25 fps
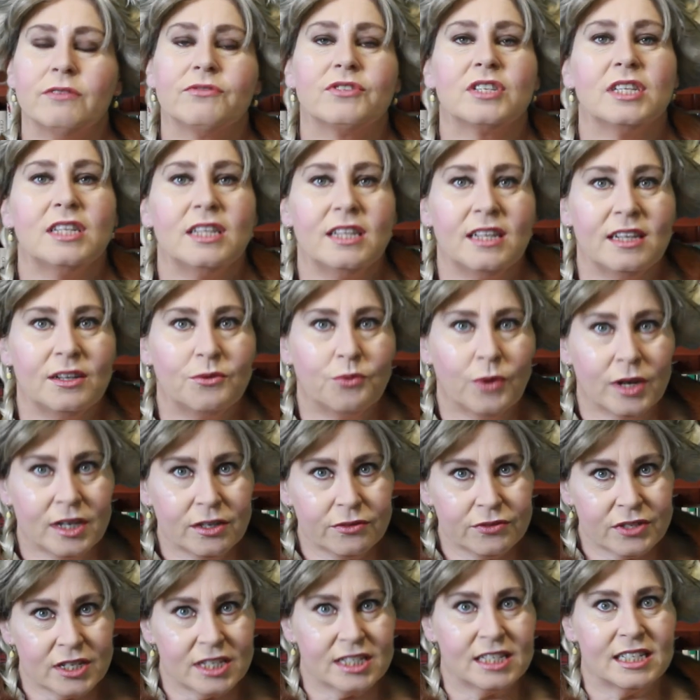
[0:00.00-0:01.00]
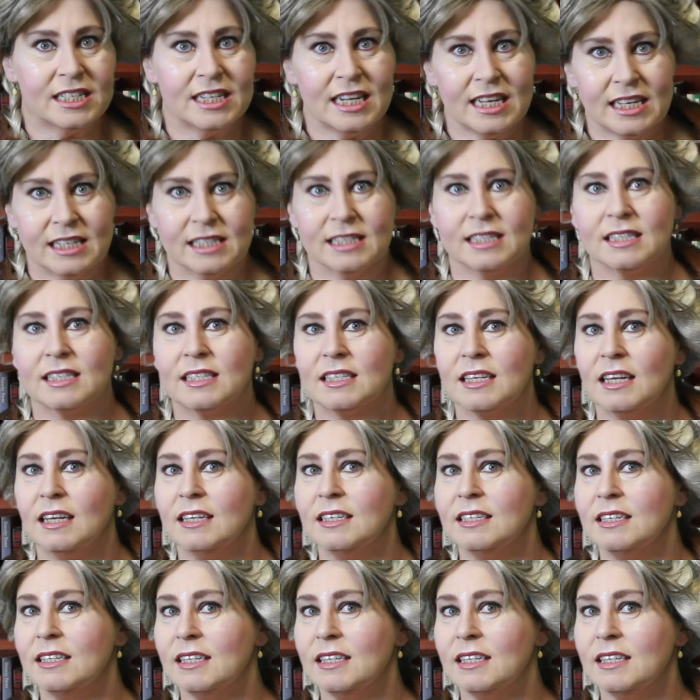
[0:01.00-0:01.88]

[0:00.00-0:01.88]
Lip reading: of the things